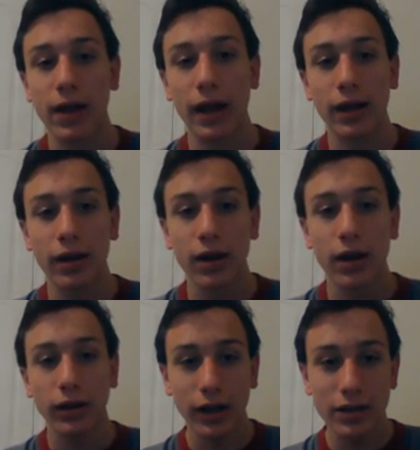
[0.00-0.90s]
And
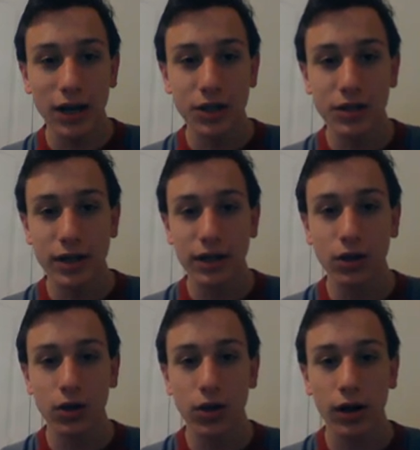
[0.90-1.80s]
let's actually take
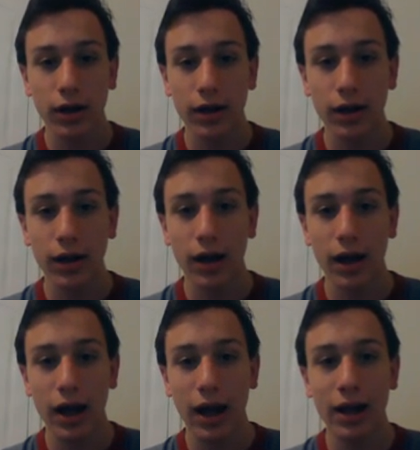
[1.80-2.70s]
a look
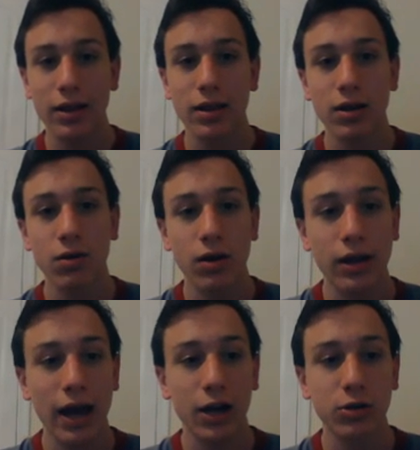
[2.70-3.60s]
at
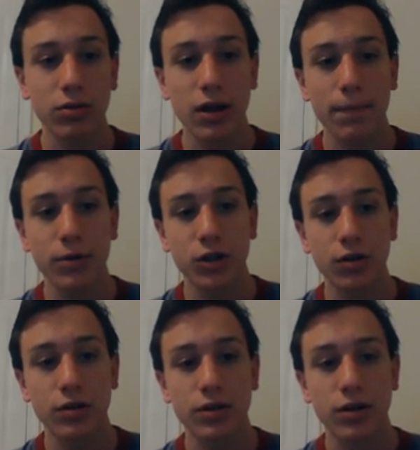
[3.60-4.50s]
the actual
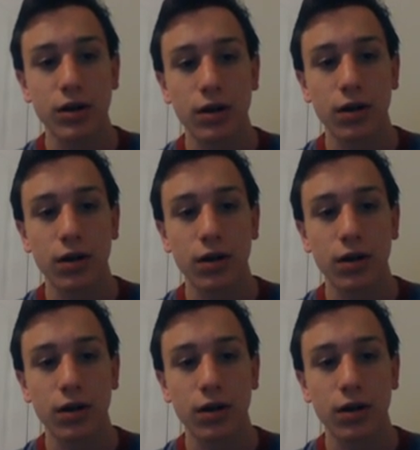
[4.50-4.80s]
temperatures